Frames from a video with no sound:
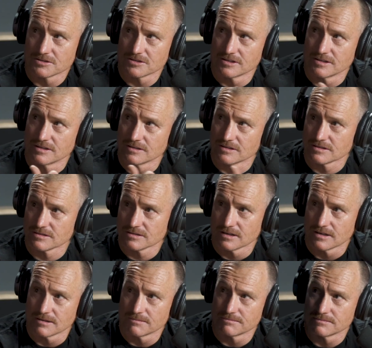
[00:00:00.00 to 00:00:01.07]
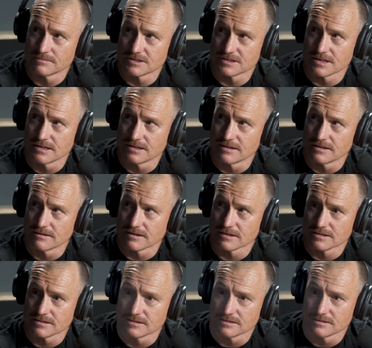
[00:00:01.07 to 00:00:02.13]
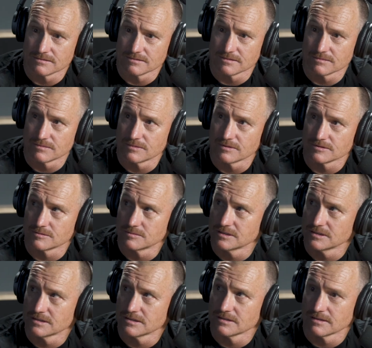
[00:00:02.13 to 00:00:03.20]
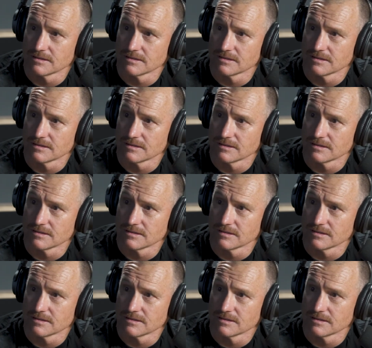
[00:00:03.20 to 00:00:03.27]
see this scene here, actually, possibly.